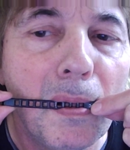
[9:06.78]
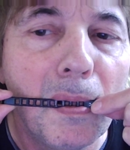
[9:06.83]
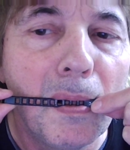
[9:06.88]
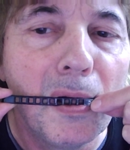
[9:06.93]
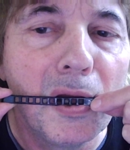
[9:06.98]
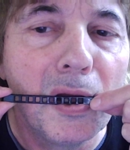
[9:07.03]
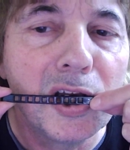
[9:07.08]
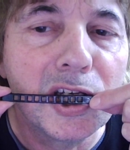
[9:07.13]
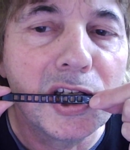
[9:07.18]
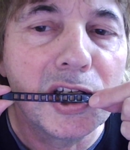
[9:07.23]

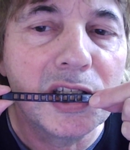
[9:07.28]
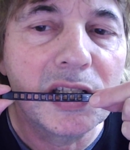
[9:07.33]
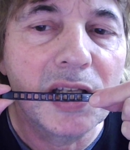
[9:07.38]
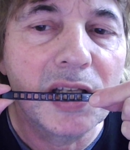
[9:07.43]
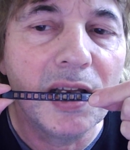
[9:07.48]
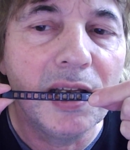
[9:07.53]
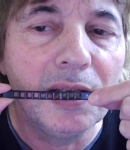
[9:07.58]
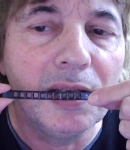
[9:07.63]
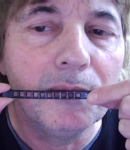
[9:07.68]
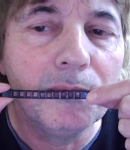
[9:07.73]
And as you can
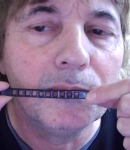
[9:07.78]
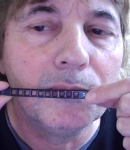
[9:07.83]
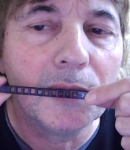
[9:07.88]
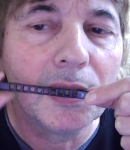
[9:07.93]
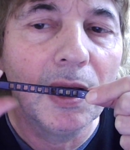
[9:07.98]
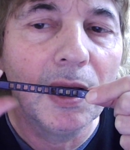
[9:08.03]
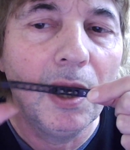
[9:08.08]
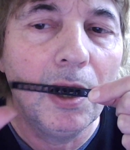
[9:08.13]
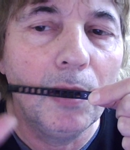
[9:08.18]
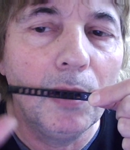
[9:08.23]
see,
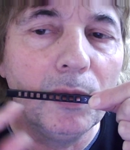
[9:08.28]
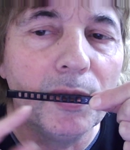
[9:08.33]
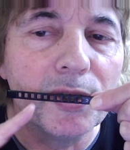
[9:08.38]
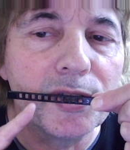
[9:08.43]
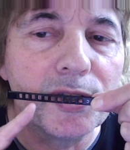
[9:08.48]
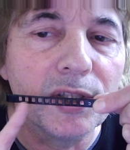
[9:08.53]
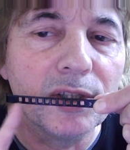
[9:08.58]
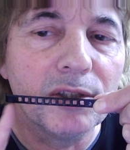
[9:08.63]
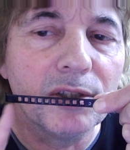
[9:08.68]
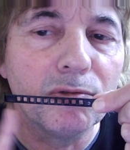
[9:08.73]
the hole is
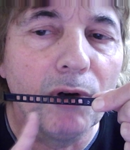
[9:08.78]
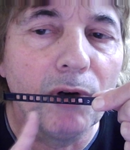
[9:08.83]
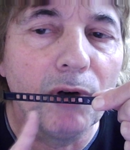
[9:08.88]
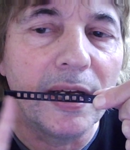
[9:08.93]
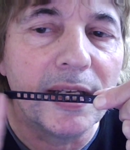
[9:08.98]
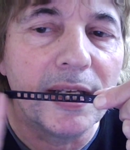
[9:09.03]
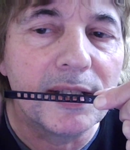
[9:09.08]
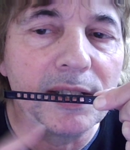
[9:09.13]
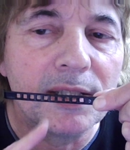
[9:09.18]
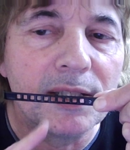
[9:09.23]
on the
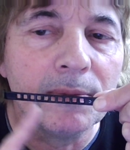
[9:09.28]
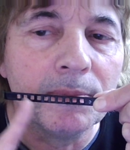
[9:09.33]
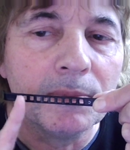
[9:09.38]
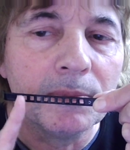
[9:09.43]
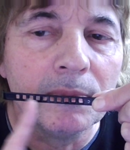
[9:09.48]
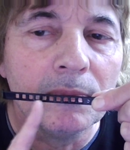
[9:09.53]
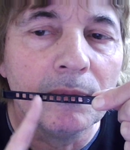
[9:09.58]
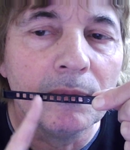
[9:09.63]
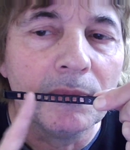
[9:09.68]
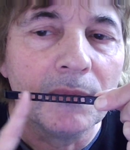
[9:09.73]
right
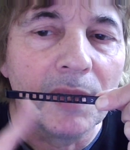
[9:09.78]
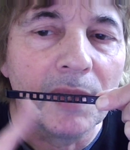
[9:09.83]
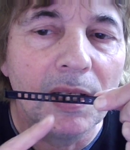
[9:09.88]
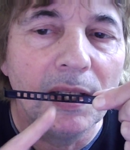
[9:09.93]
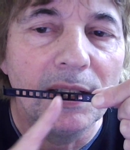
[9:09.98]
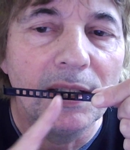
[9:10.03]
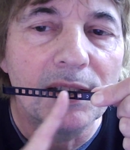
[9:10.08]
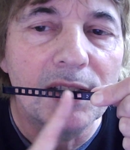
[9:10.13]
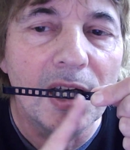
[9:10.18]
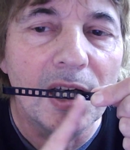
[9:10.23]

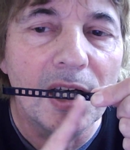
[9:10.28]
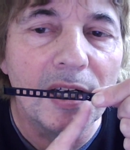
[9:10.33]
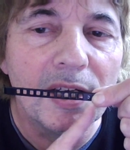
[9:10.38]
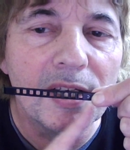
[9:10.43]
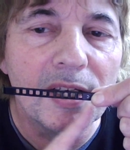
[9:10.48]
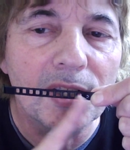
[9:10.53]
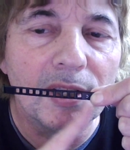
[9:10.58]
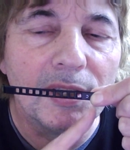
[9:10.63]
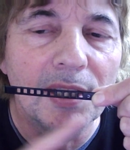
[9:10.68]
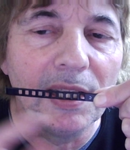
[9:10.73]
and the tongue
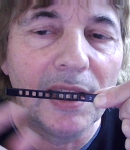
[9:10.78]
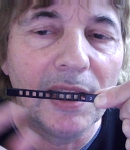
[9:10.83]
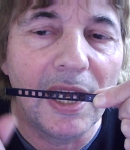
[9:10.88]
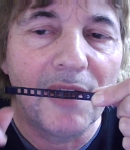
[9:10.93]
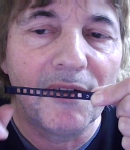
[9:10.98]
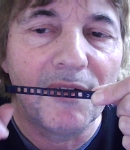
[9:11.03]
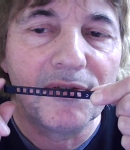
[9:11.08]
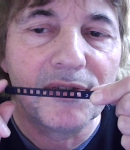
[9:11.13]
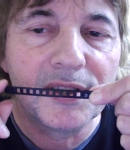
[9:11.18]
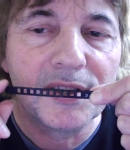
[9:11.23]
is on the
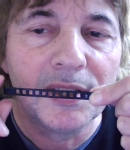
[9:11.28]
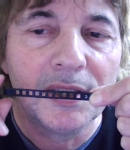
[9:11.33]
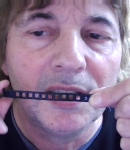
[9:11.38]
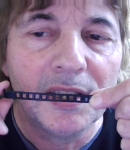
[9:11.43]
left.